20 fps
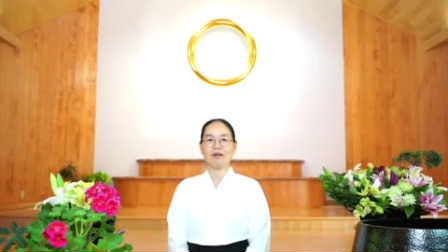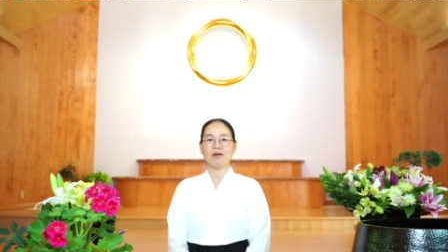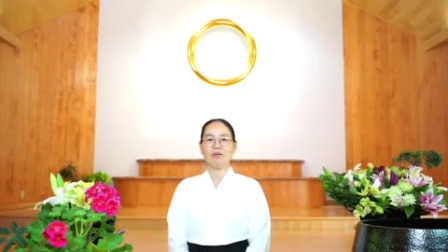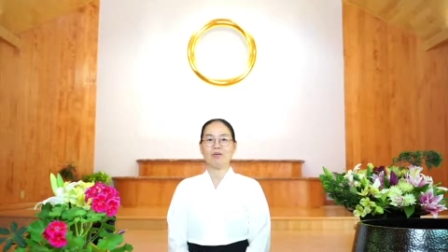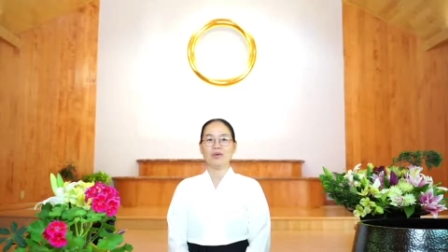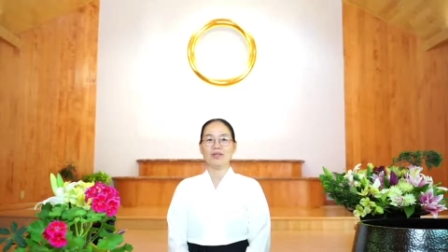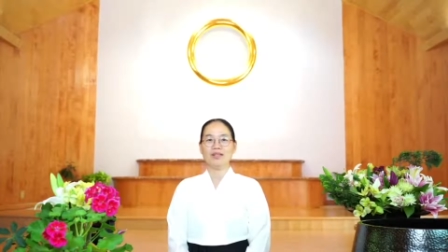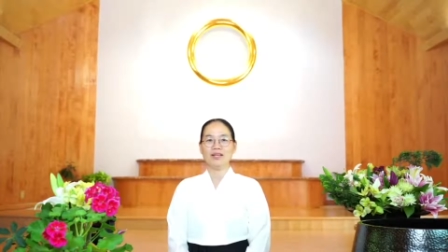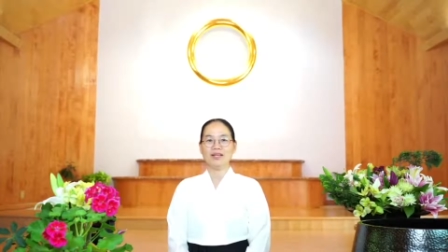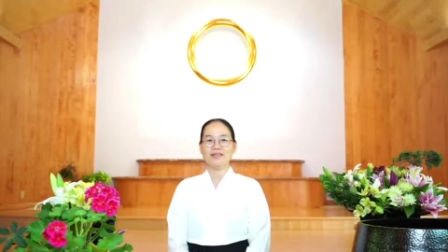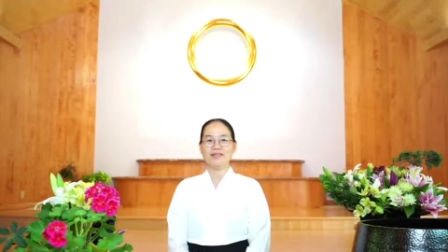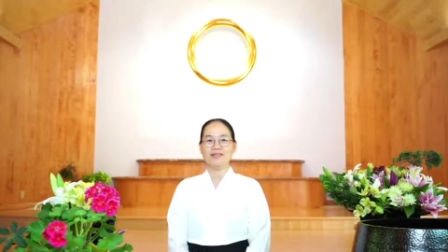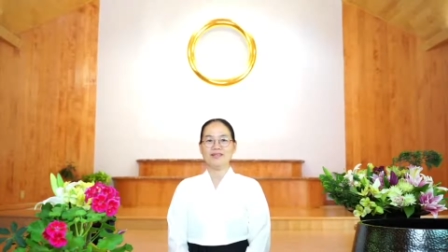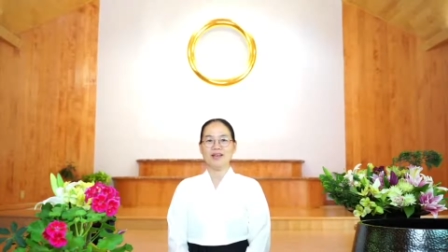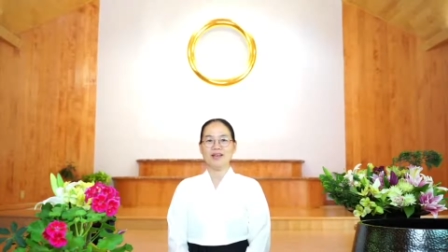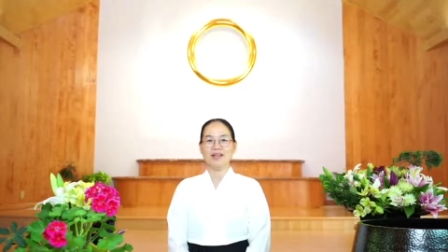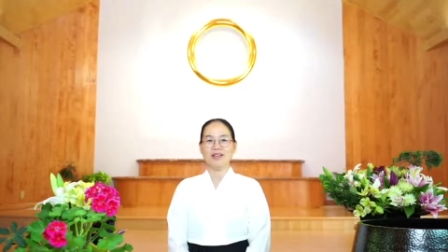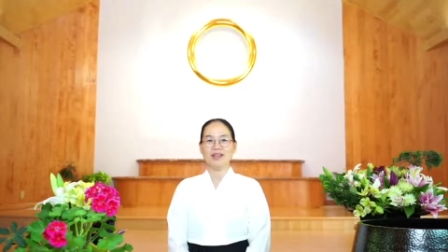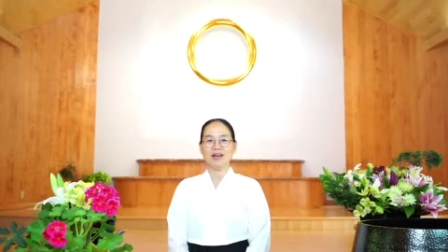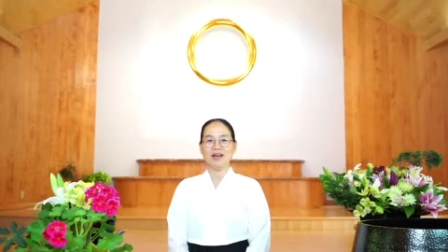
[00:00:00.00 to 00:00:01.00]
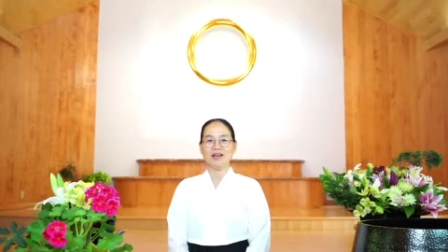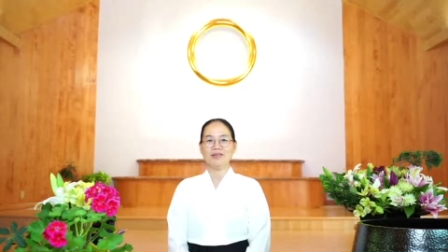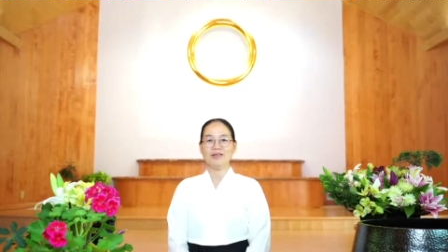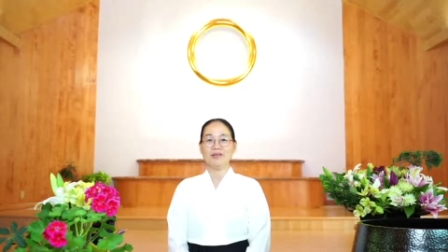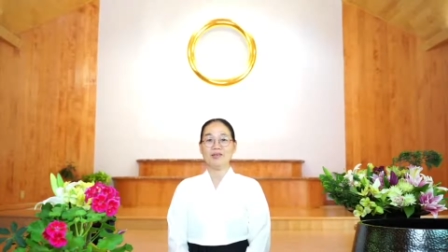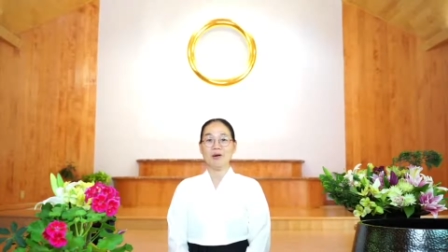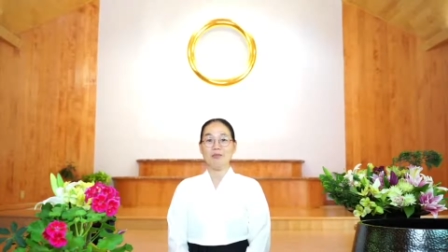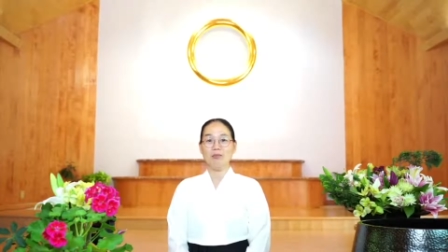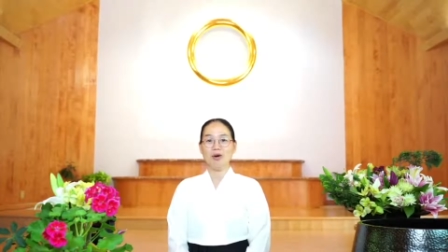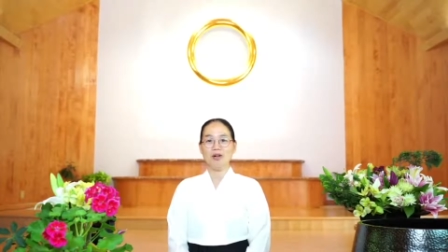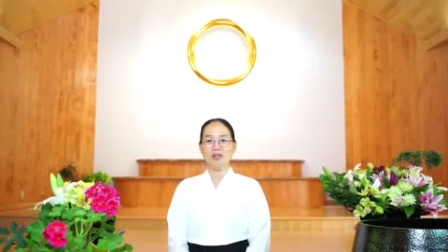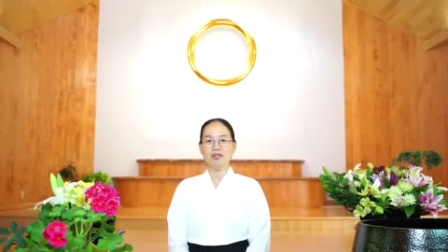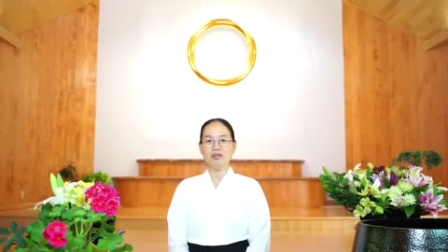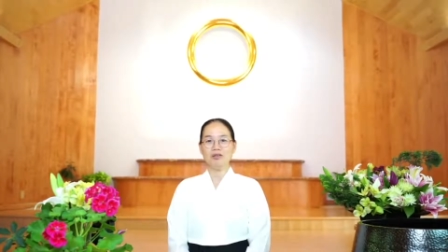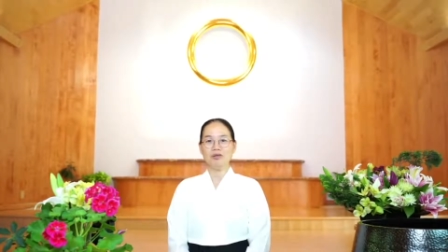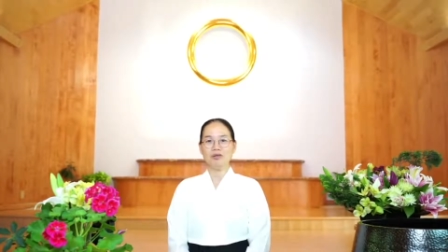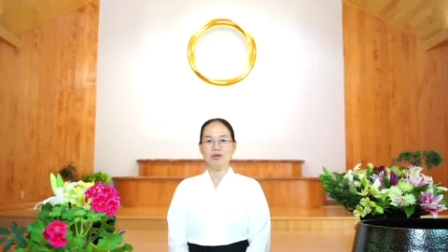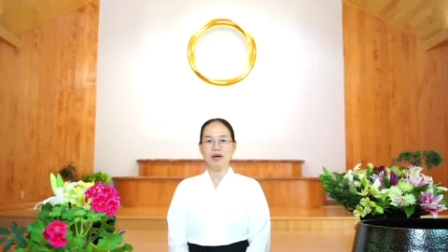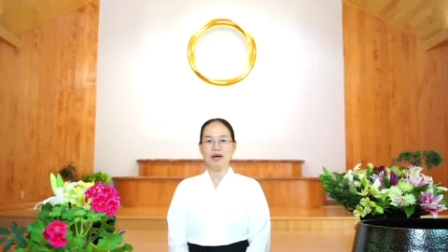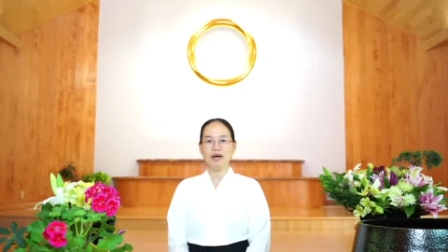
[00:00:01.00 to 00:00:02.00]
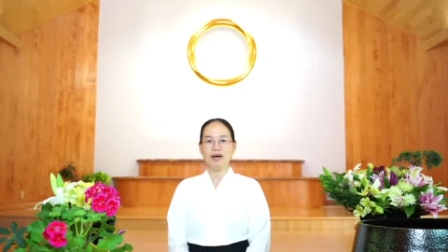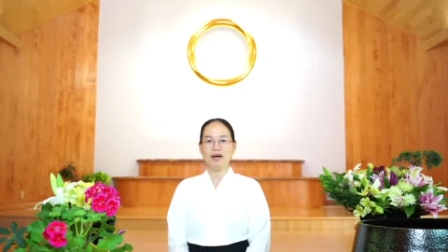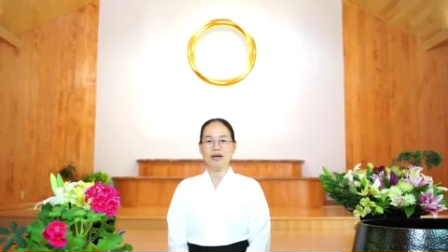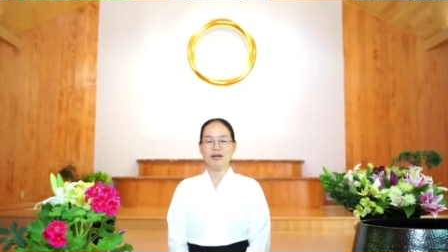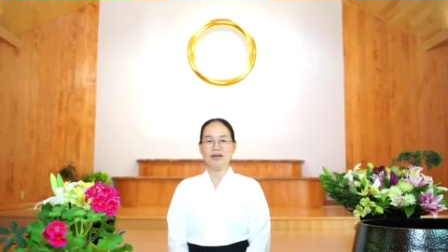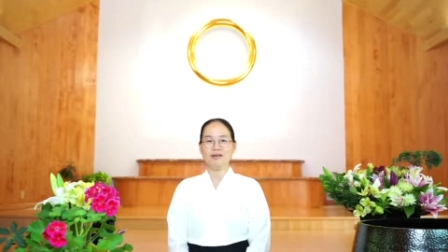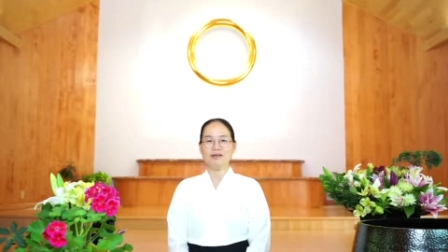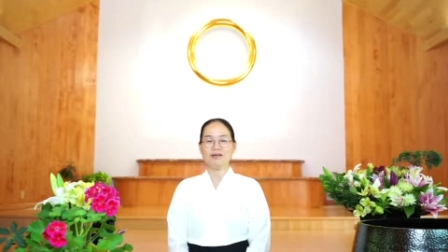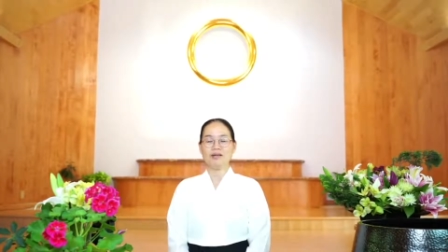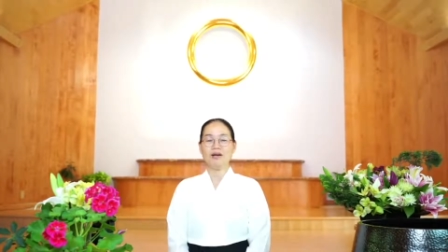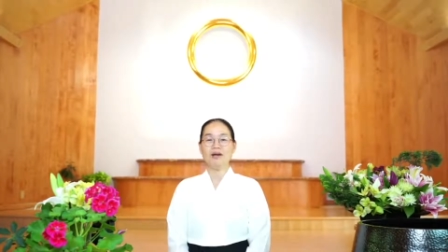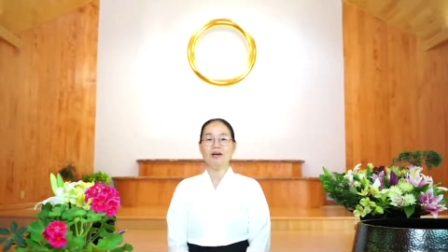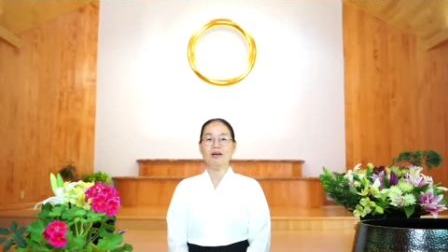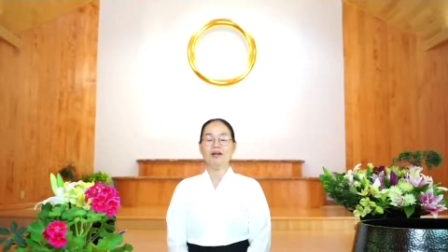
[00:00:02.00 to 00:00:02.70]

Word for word: We can say that someone who has